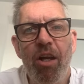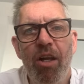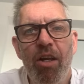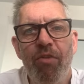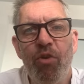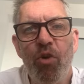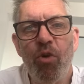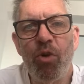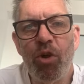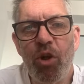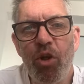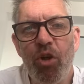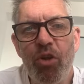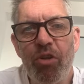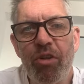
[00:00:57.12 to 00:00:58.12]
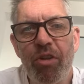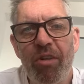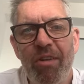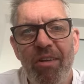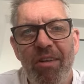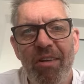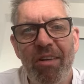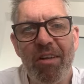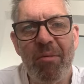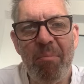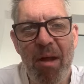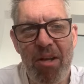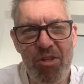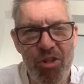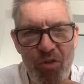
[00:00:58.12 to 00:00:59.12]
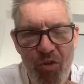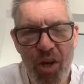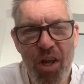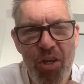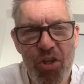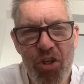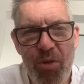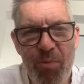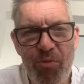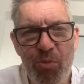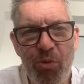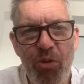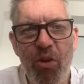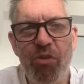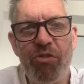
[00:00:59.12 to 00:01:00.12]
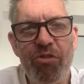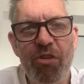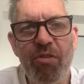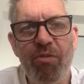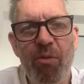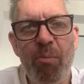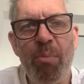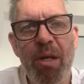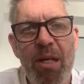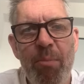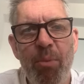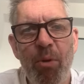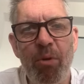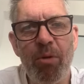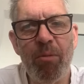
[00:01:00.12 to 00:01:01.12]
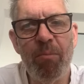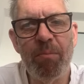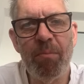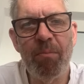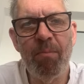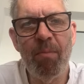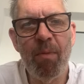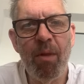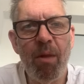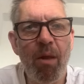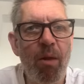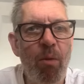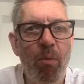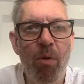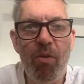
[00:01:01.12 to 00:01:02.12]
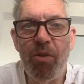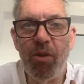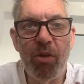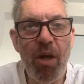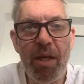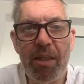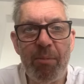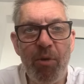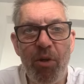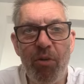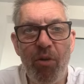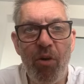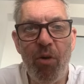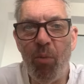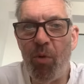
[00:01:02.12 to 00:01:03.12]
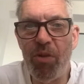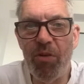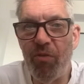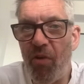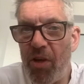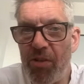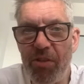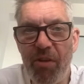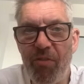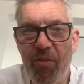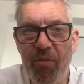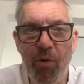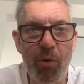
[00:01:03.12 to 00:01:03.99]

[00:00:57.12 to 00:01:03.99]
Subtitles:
If you're good at managing relationships with lots of different people, whether you like them or not, whether you're very different